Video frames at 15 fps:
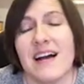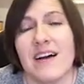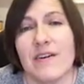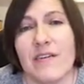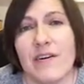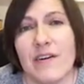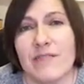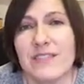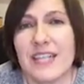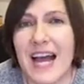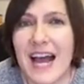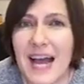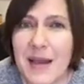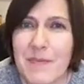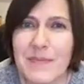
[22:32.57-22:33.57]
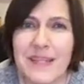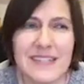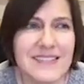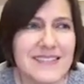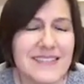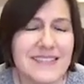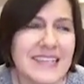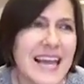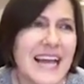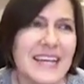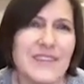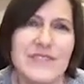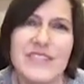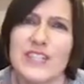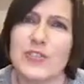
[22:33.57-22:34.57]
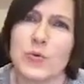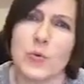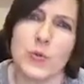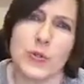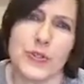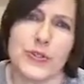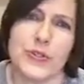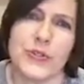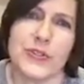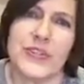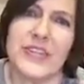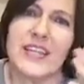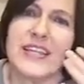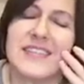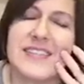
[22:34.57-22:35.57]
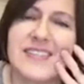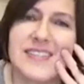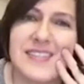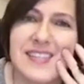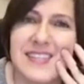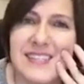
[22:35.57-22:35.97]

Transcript: of time that's kind of disordered, that's